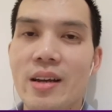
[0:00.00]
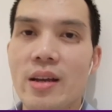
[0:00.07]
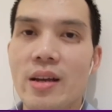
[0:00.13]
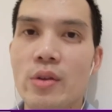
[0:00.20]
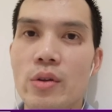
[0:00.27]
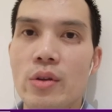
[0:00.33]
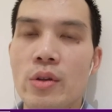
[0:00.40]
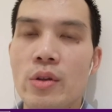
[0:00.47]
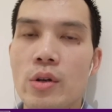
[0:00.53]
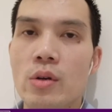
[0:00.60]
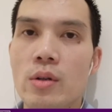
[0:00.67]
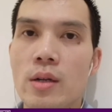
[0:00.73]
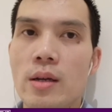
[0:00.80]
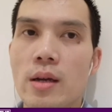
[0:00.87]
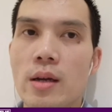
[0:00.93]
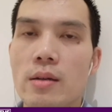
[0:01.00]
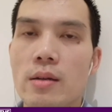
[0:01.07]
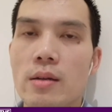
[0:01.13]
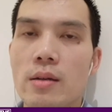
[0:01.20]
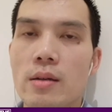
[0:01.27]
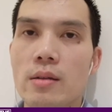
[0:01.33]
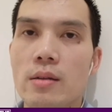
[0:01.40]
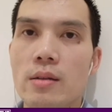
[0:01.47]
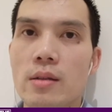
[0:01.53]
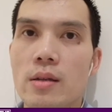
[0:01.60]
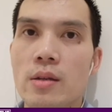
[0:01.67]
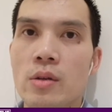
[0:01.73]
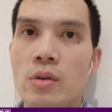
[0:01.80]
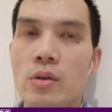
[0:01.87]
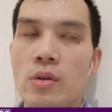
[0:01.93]
You, you know, like you
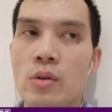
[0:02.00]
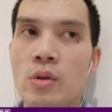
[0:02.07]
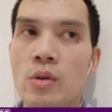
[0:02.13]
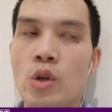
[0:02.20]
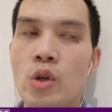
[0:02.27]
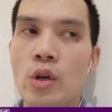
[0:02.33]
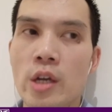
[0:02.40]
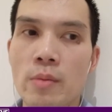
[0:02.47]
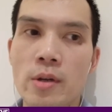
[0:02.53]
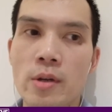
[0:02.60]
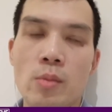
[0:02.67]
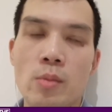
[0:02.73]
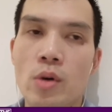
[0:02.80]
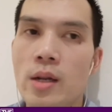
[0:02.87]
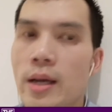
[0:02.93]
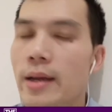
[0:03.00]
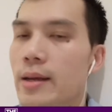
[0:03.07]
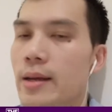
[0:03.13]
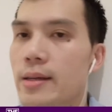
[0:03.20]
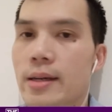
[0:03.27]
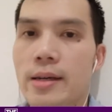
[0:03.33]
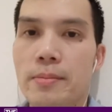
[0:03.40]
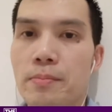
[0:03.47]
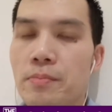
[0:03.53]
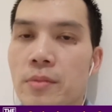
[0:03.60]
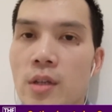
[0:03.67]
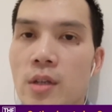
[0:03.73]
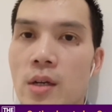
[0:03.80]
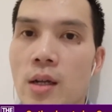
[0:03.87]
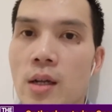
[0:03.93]
you're talking about someone like
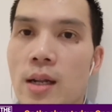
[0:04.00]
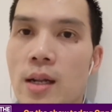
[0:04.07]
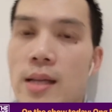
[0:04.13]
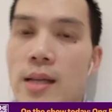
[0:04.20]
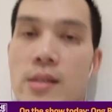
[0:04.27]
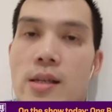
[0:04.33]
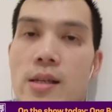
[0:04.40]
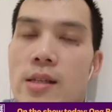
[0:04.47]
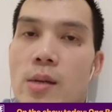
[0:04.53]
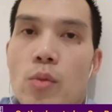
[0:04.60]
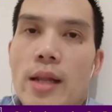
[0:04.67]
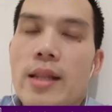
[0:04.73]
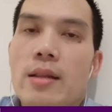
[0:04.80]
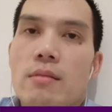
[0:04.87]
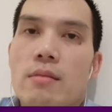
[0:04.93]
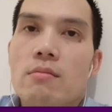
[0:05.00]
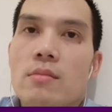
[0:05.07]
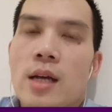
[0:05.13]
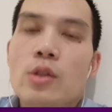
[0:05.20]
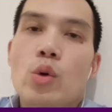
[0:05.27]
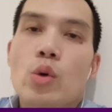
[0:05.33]
um, let's say someone like.